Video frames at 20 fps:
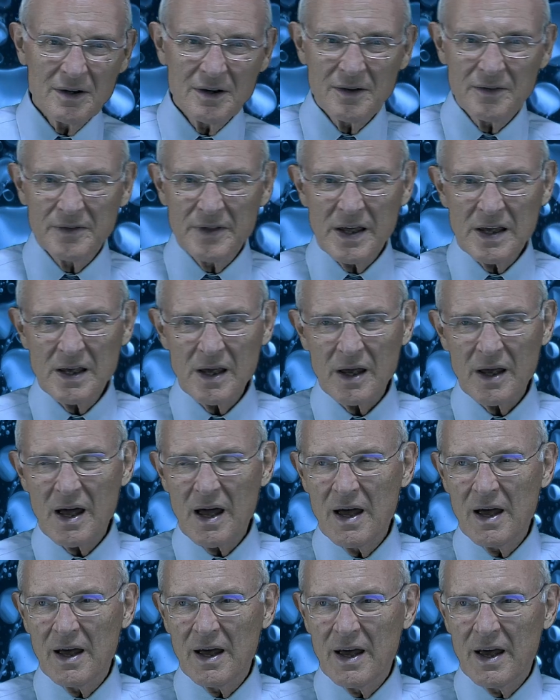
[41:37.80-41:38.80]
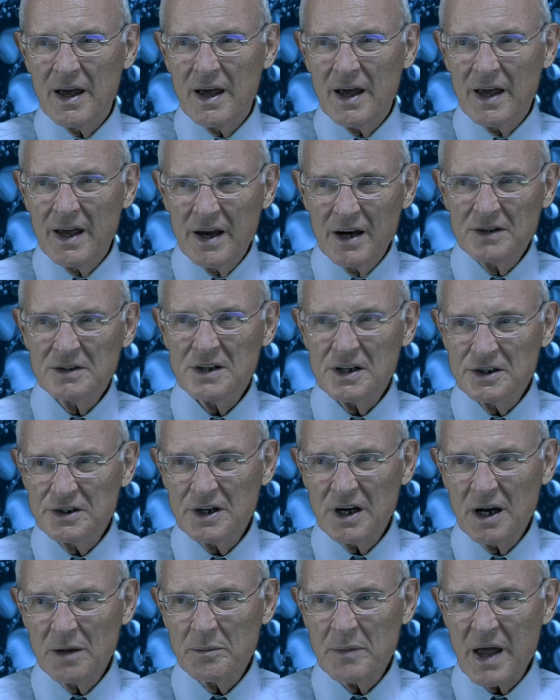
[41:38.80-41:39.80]
thinking, here's this
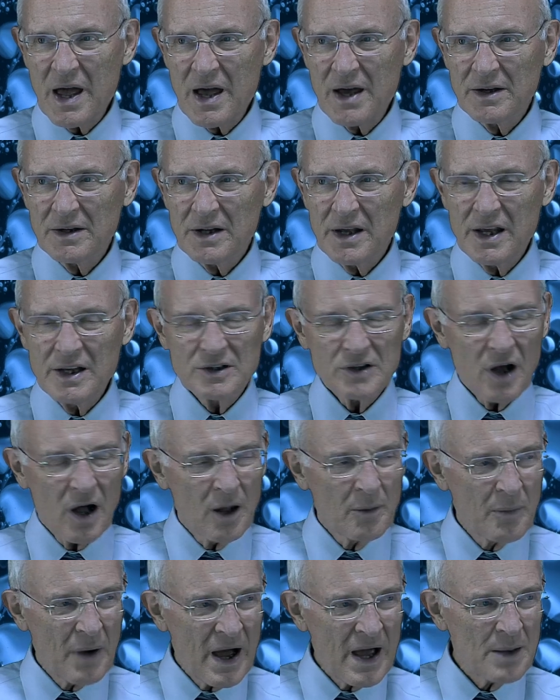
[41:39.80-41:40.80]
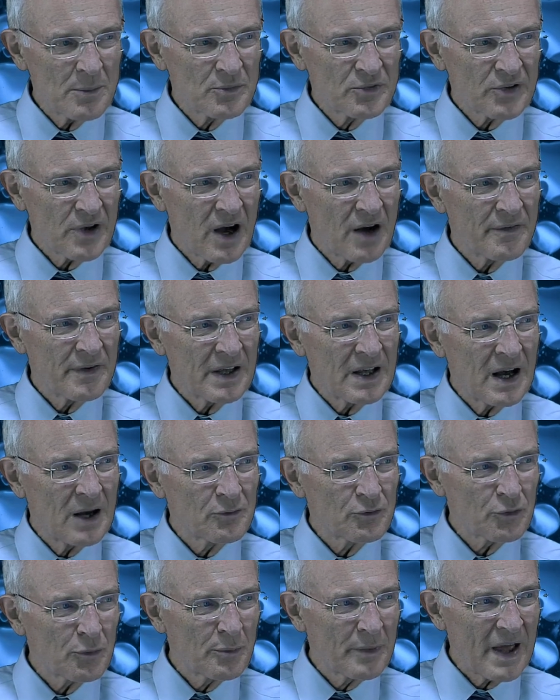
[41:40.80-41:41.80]
young man, he's all by himself, he
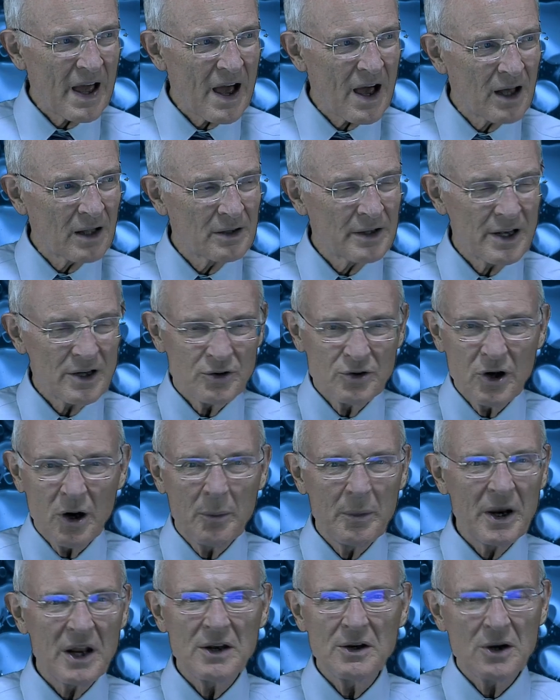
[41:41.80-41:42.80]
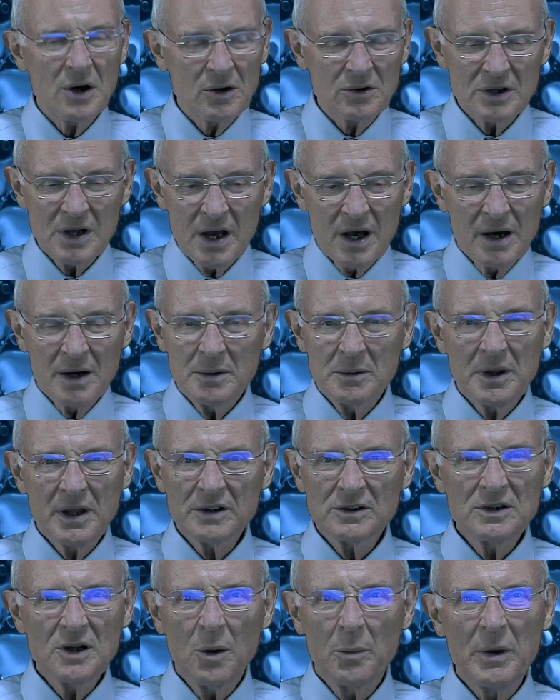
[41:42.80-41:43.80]
comes from Galilee, nobody knows,
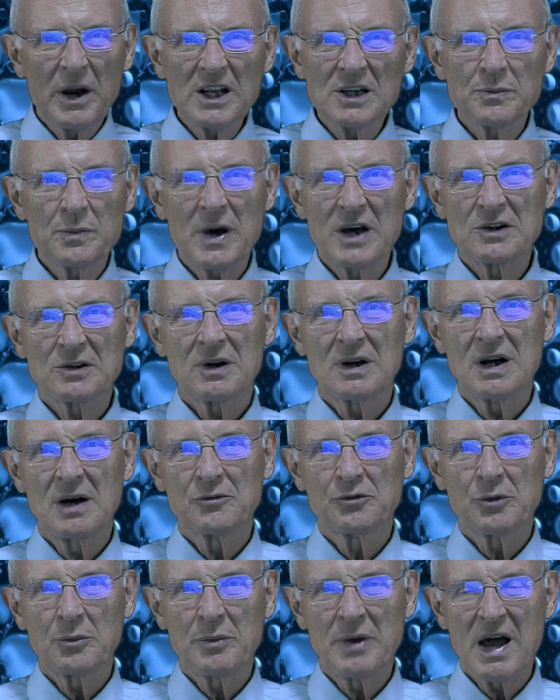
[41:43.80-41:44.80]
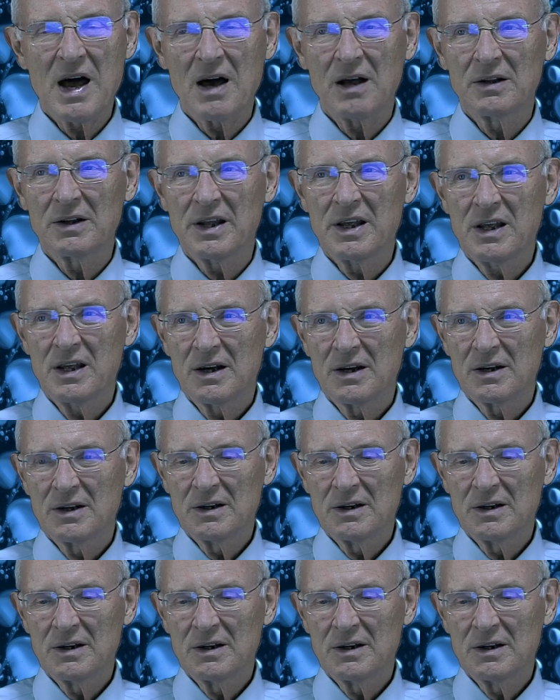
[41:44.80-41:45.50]
there's nobody special comes from Galilee.